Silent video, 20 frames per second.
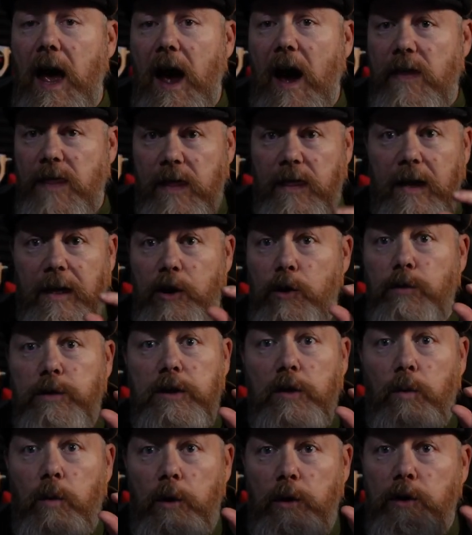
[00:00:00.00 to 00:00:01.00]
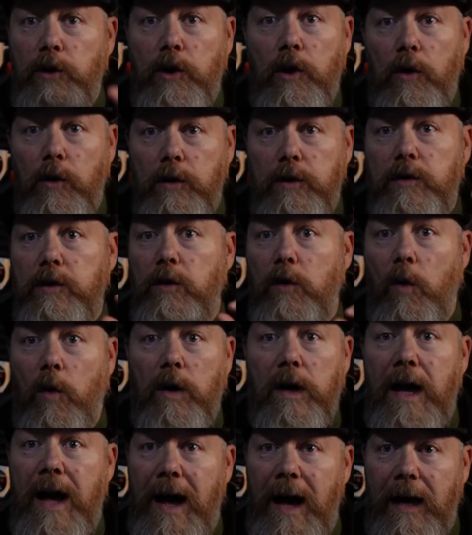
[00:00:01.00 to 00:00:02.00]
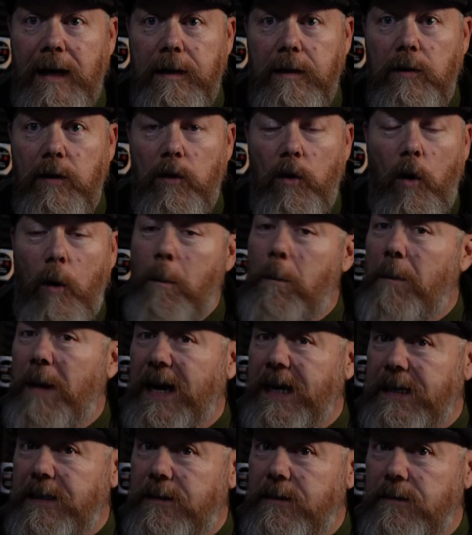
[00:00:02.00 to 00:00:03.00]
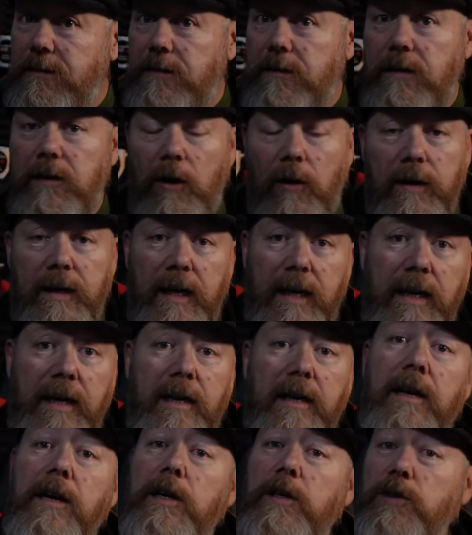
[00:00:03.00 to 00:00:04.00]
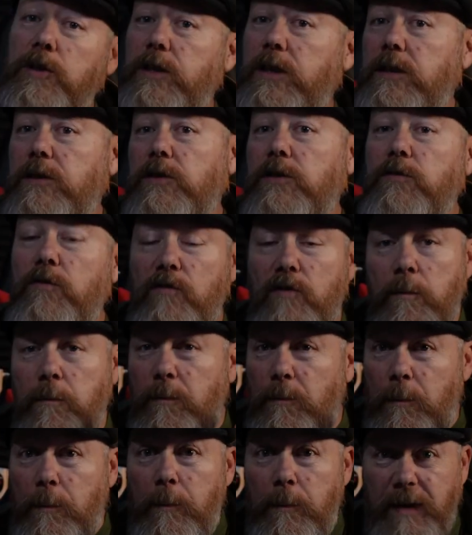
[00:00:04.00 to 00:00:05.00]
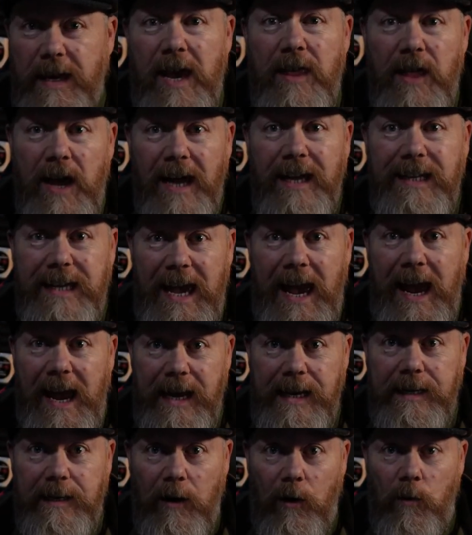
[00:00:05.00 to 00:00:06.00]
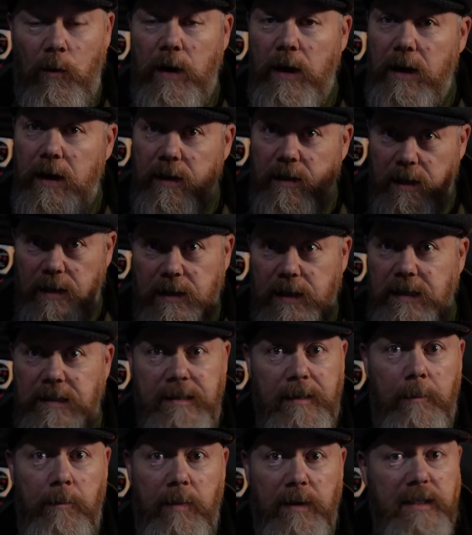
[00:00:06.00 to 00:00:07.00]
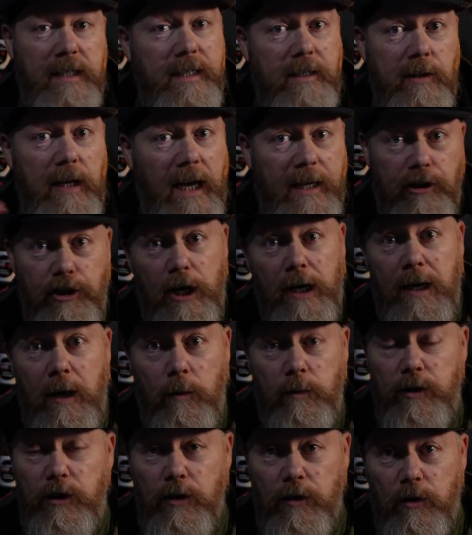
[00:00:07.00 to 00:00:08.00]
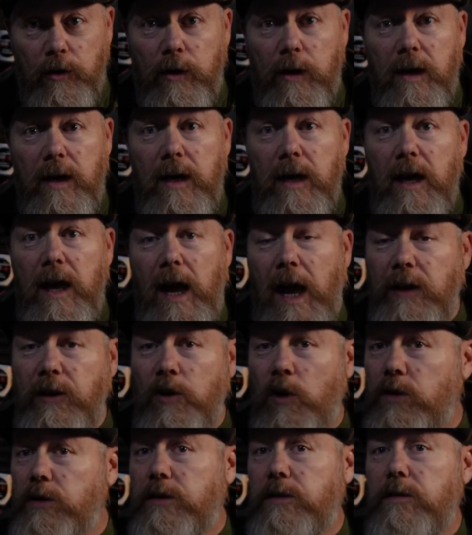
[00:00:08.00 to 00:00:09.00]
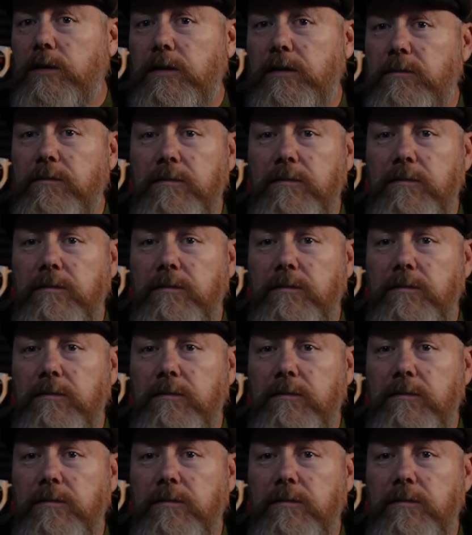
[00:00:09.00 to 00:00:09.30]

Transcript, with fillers: and then they'll use the word could or can or might. Okay? So that, get that in your head now that these numbers I, I check out here are not